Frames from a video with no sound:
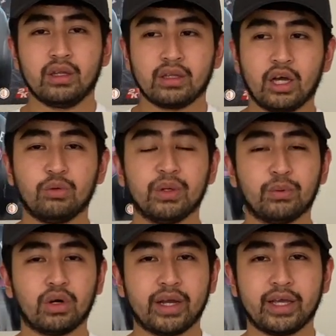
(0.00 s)
Now,
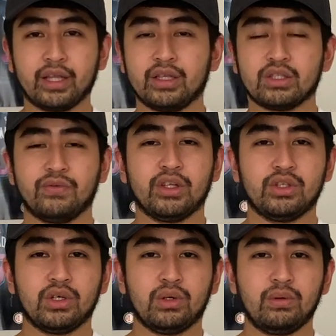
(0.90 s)
before I end this
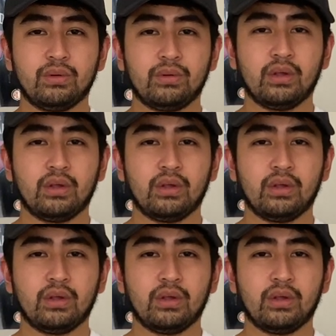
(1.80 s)
video,